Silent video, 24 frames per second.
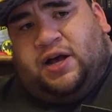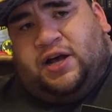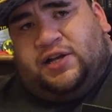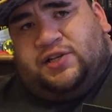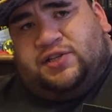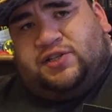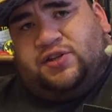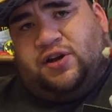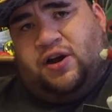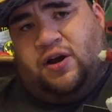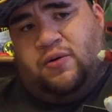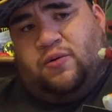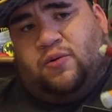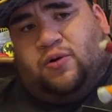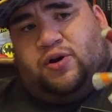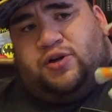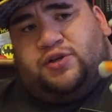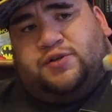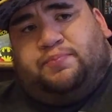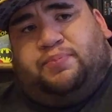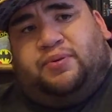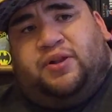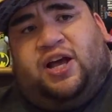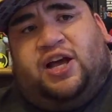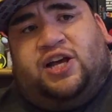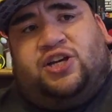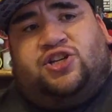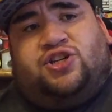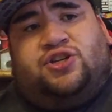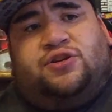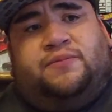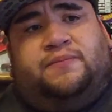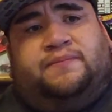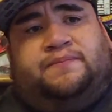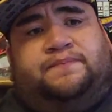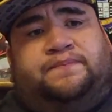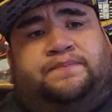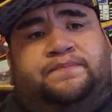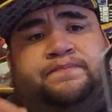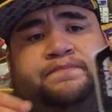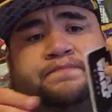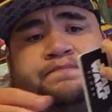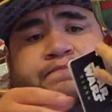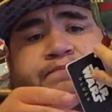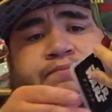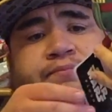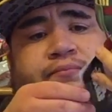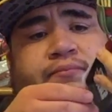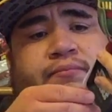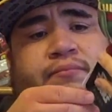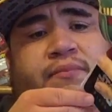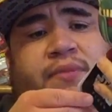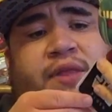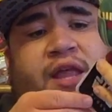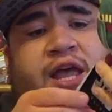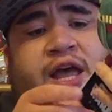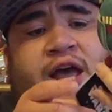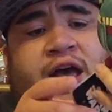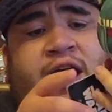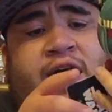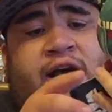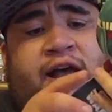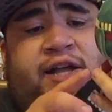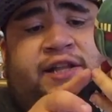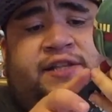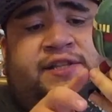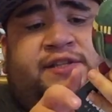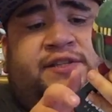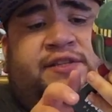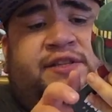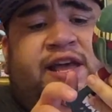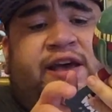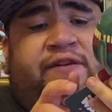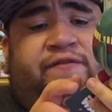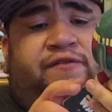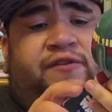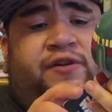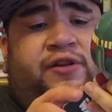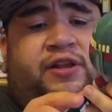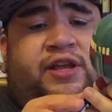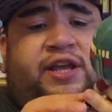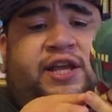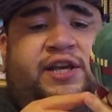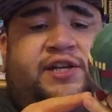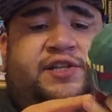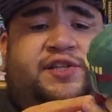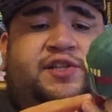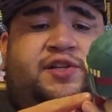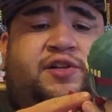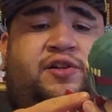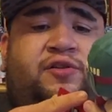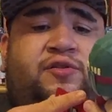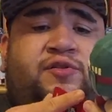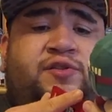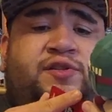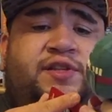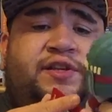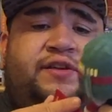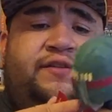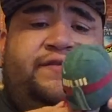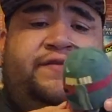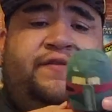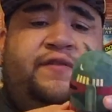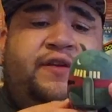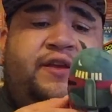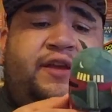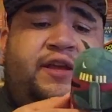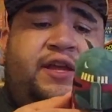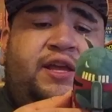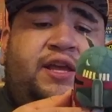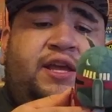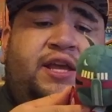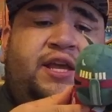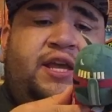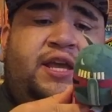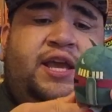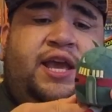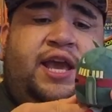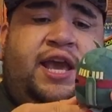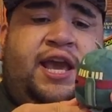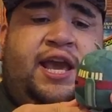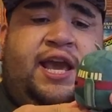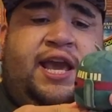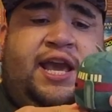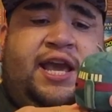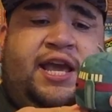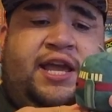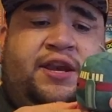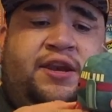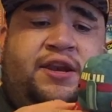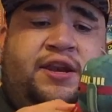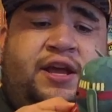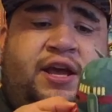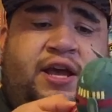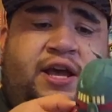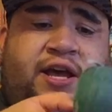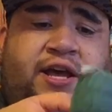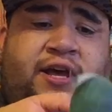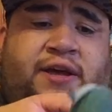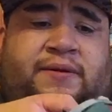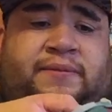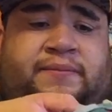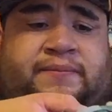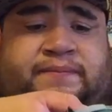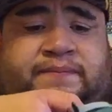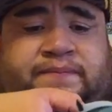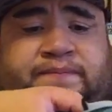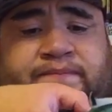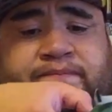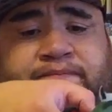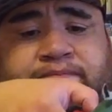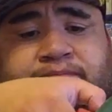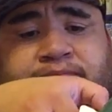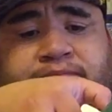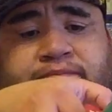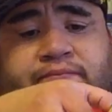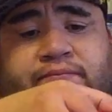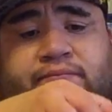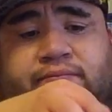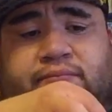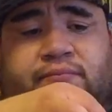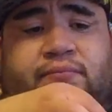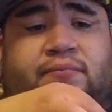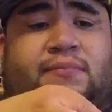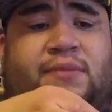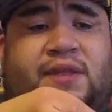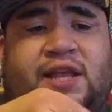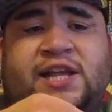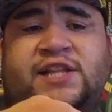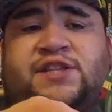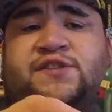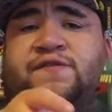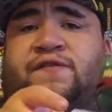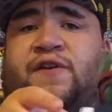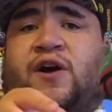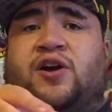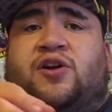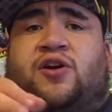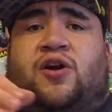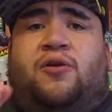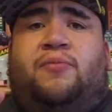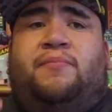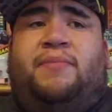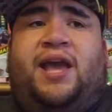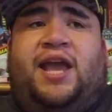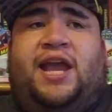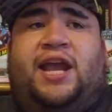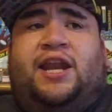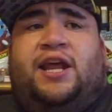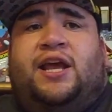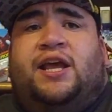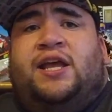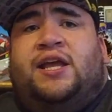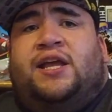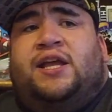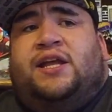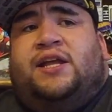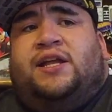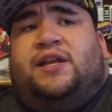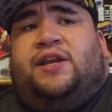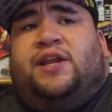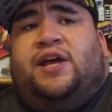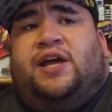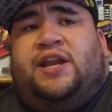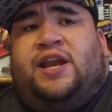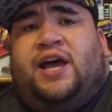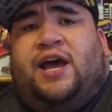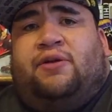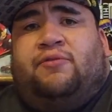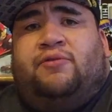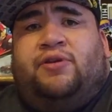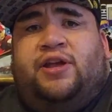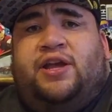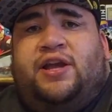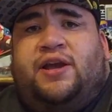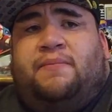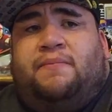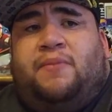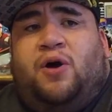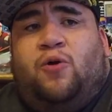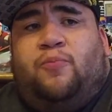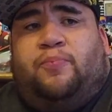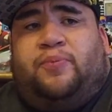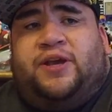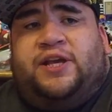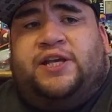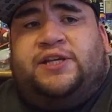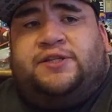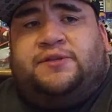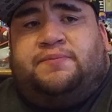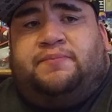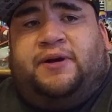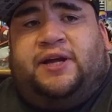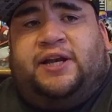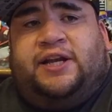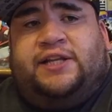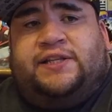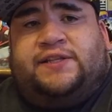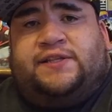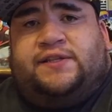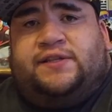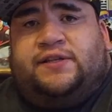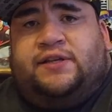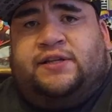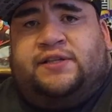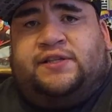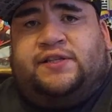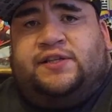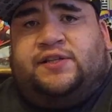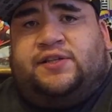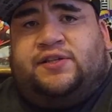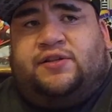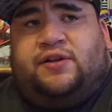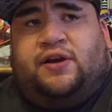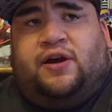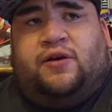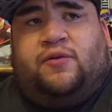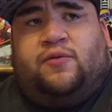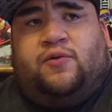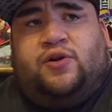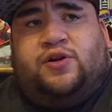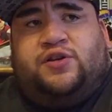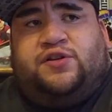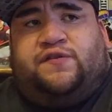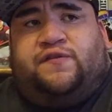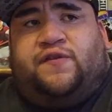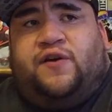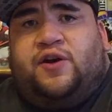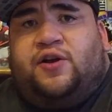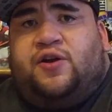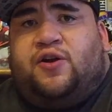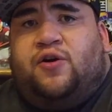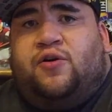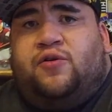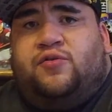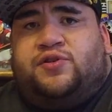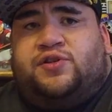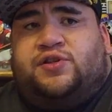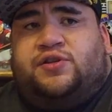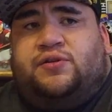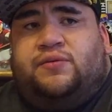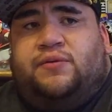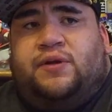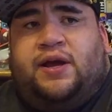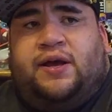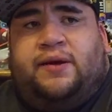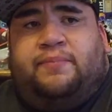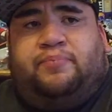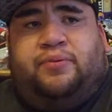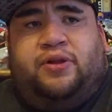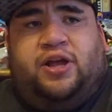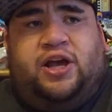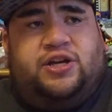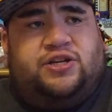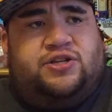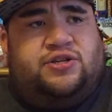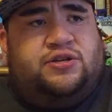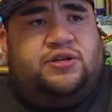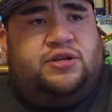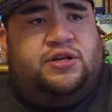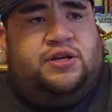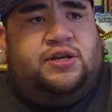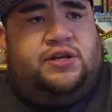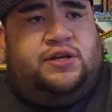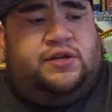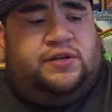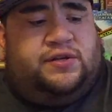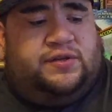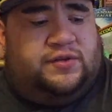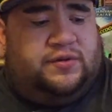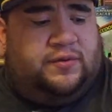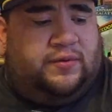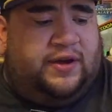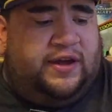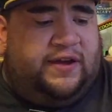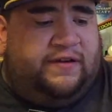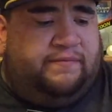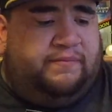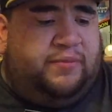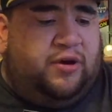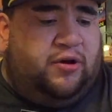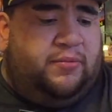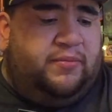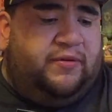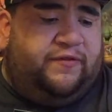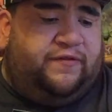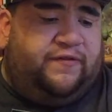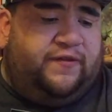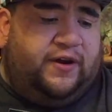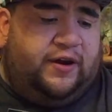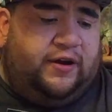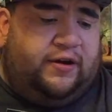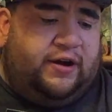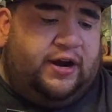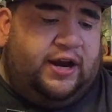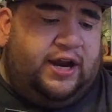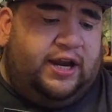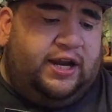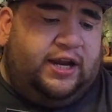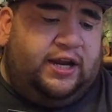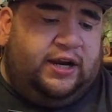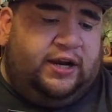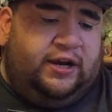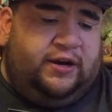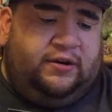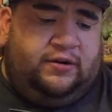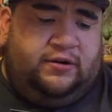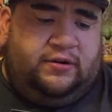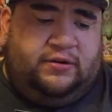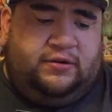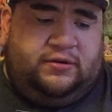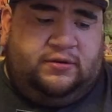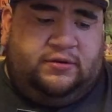Star Wars plush. It's definitely exclusive, and it's Funko made. Not really a Mopies, but it's a Star Wars Funko plush. So we have Boba Fett right here.